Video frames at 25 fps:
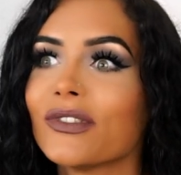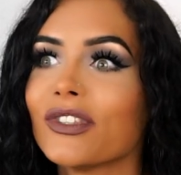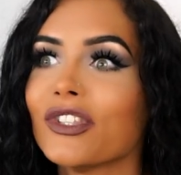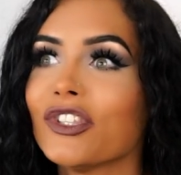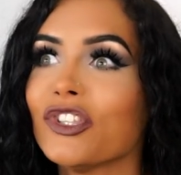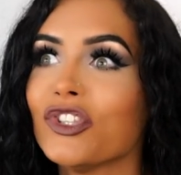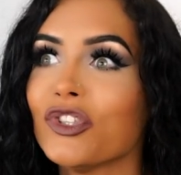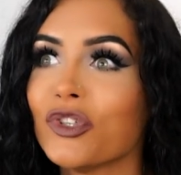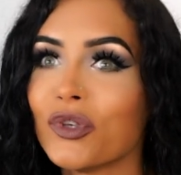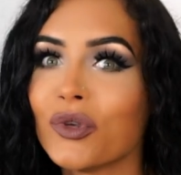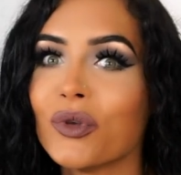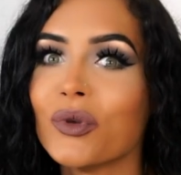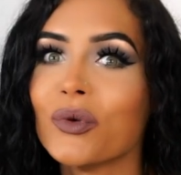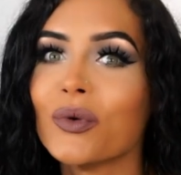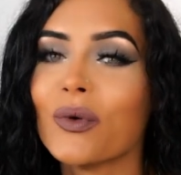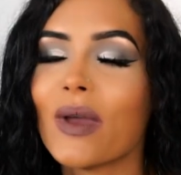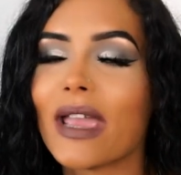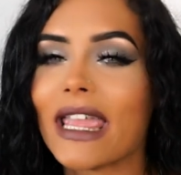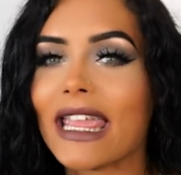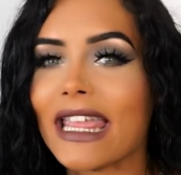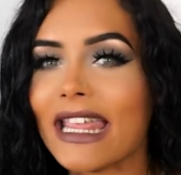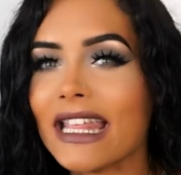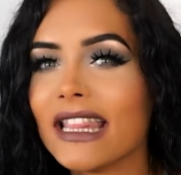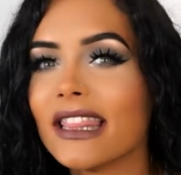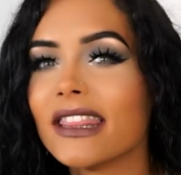you
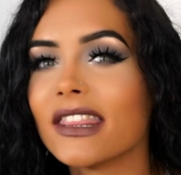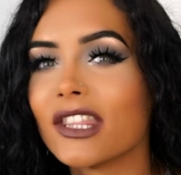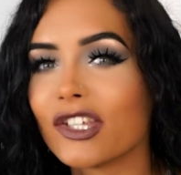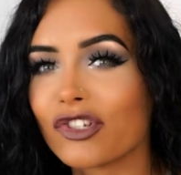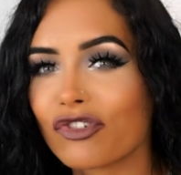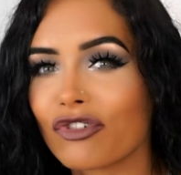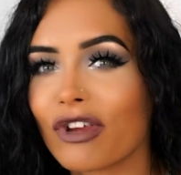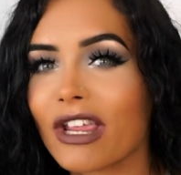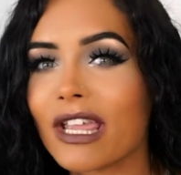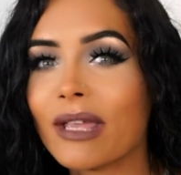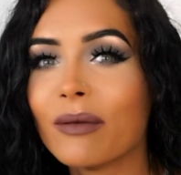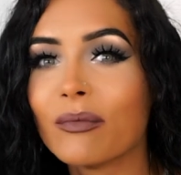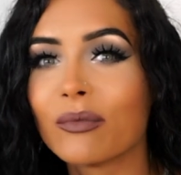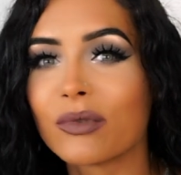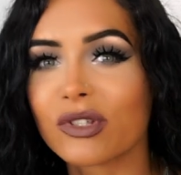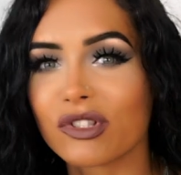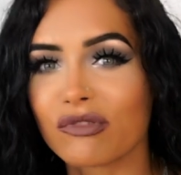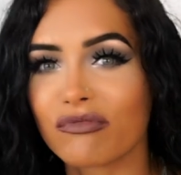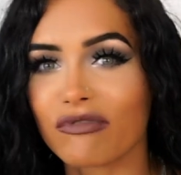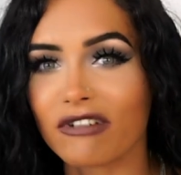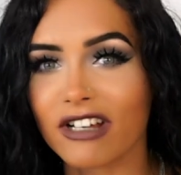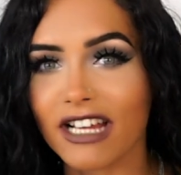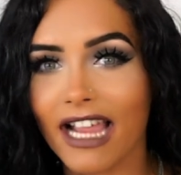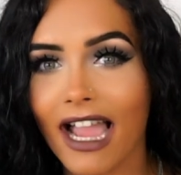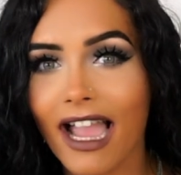in the dream
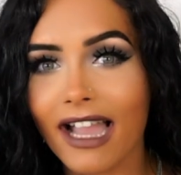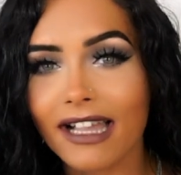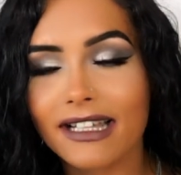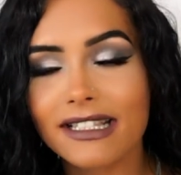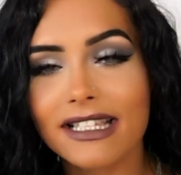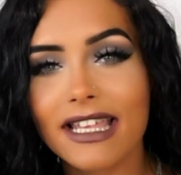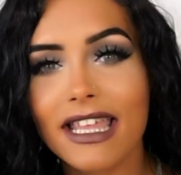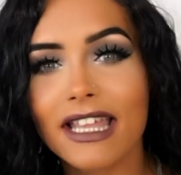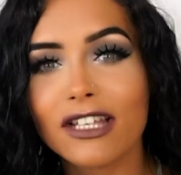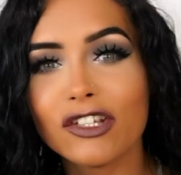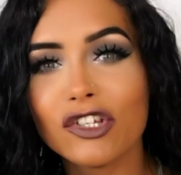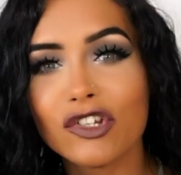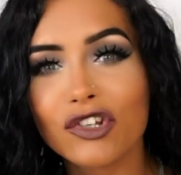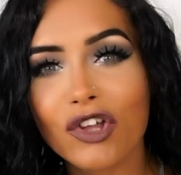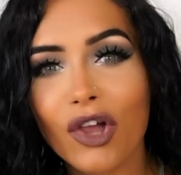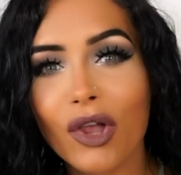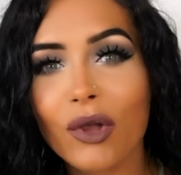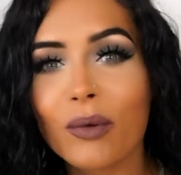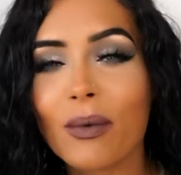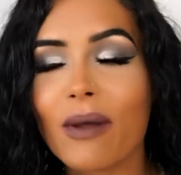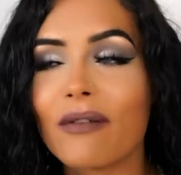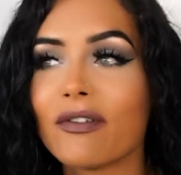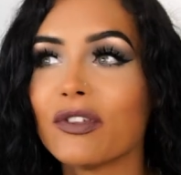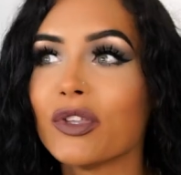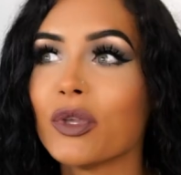was reacting, you know,
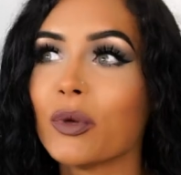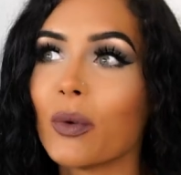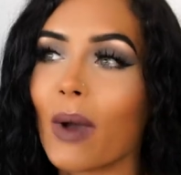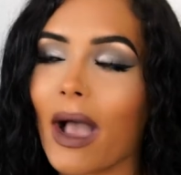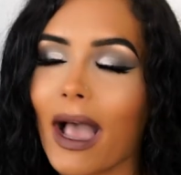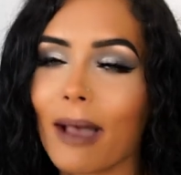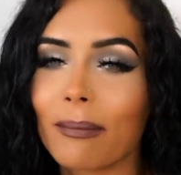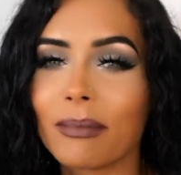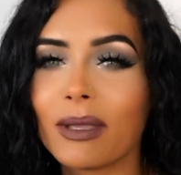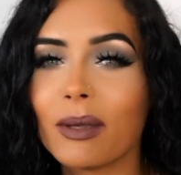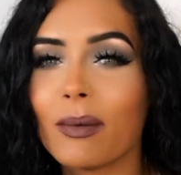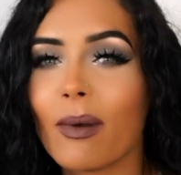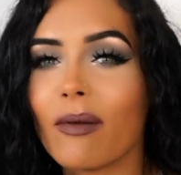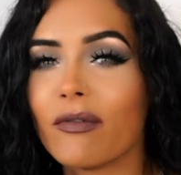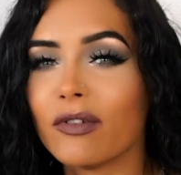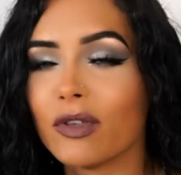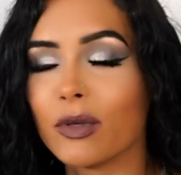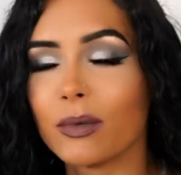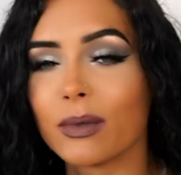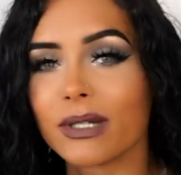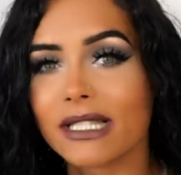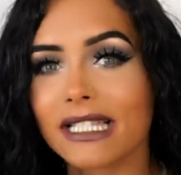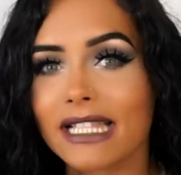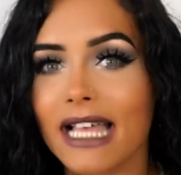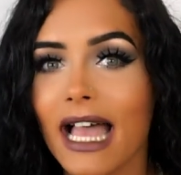whether you were happy, whether
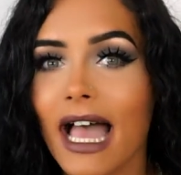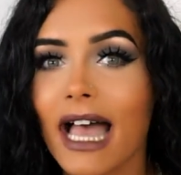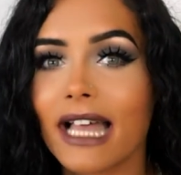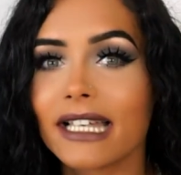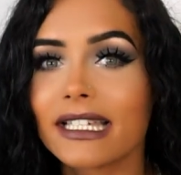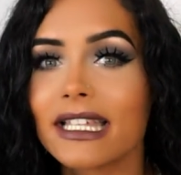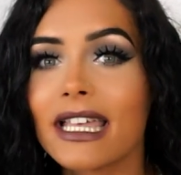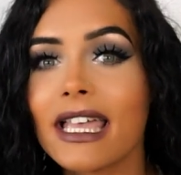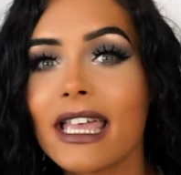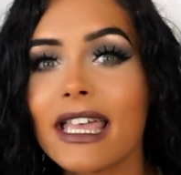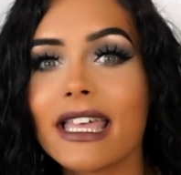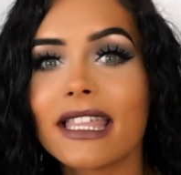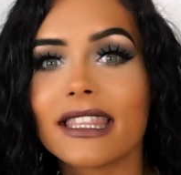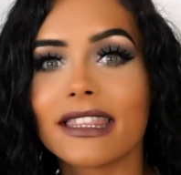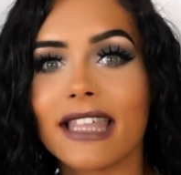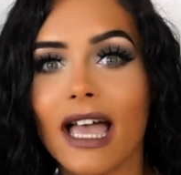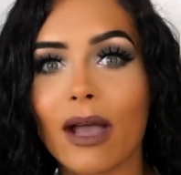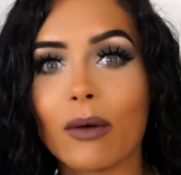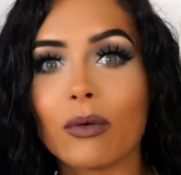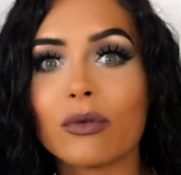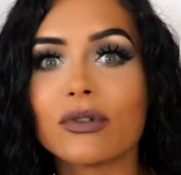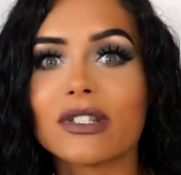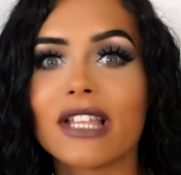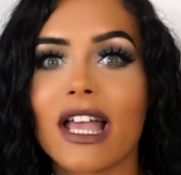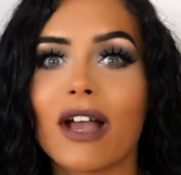you were sad,
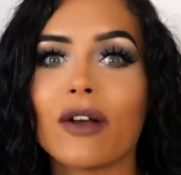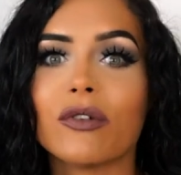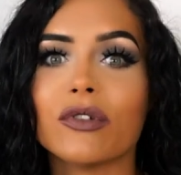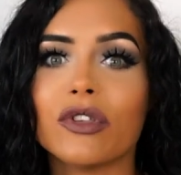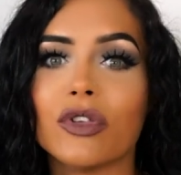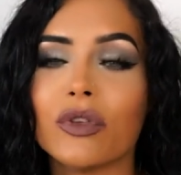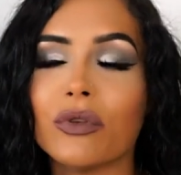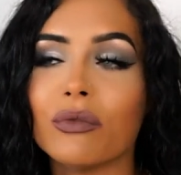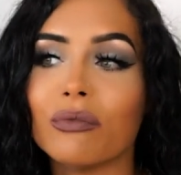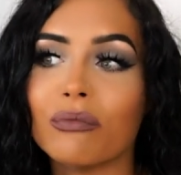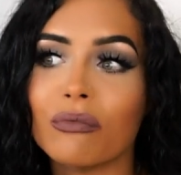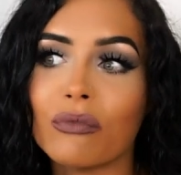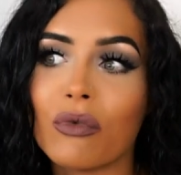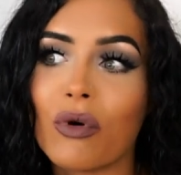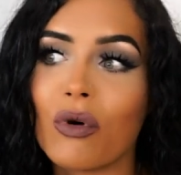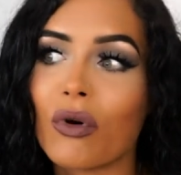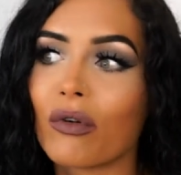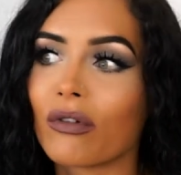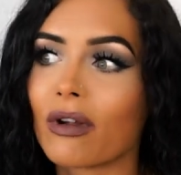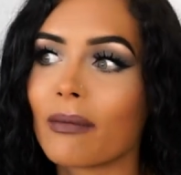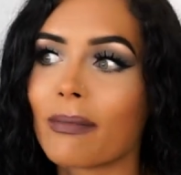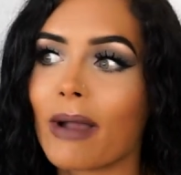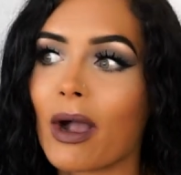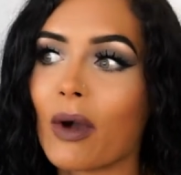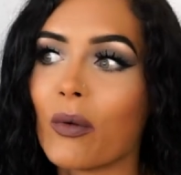that will tell you
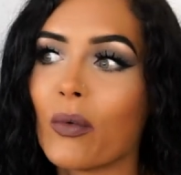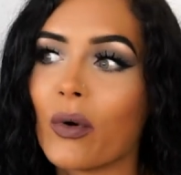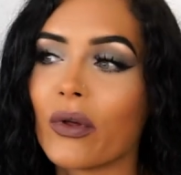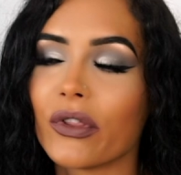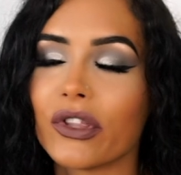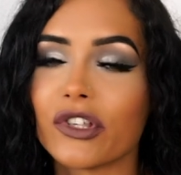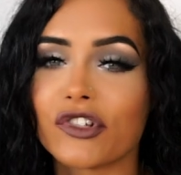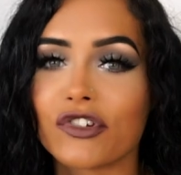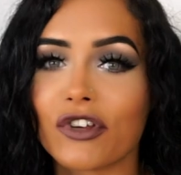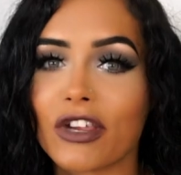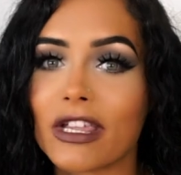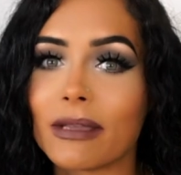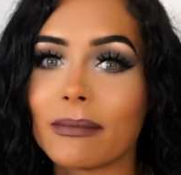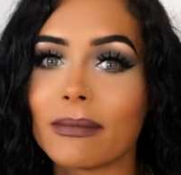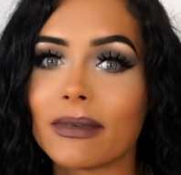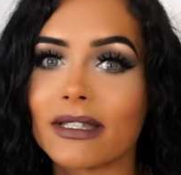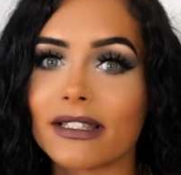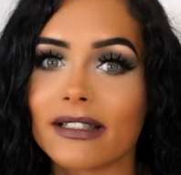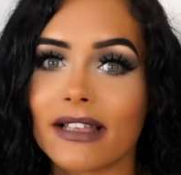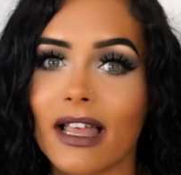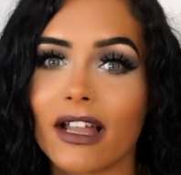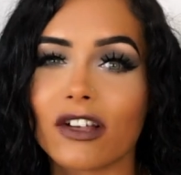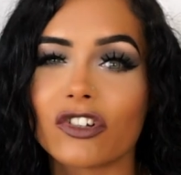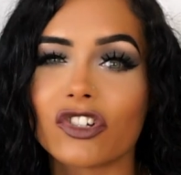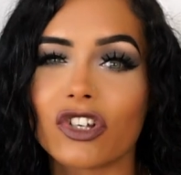more about what the dream
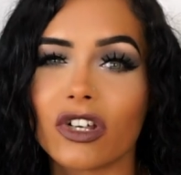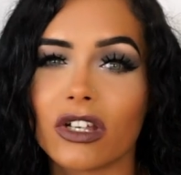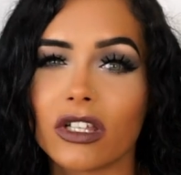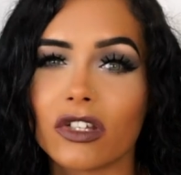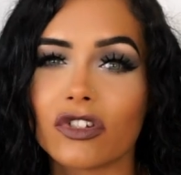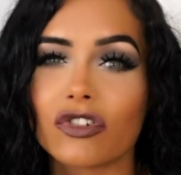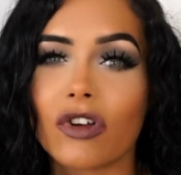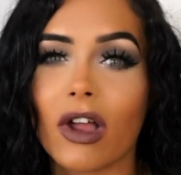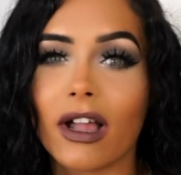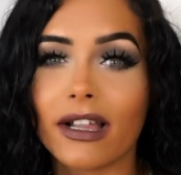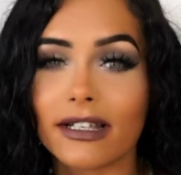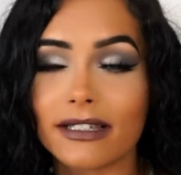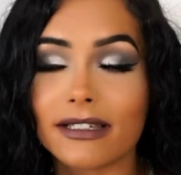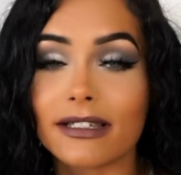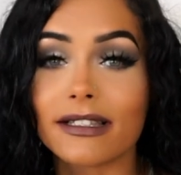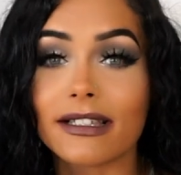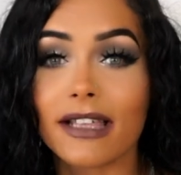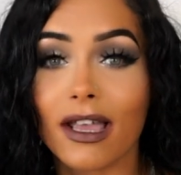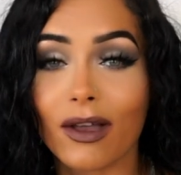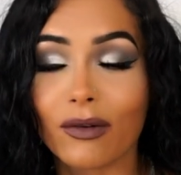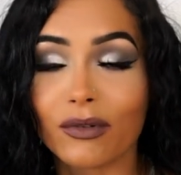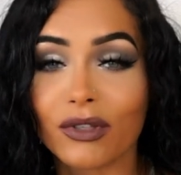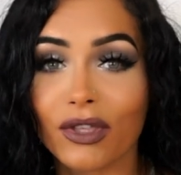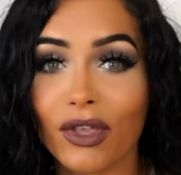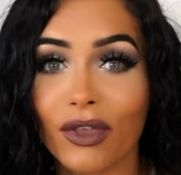is actually trying to
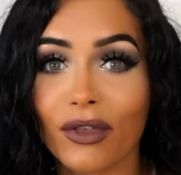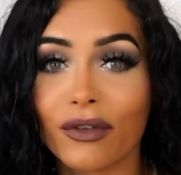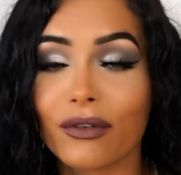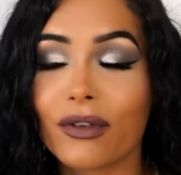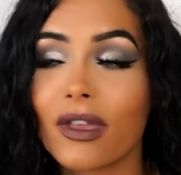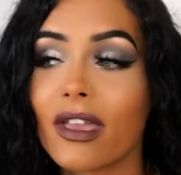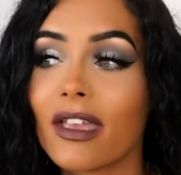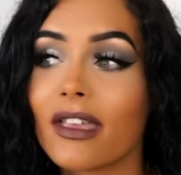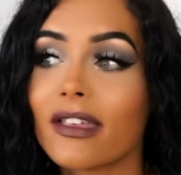tell you.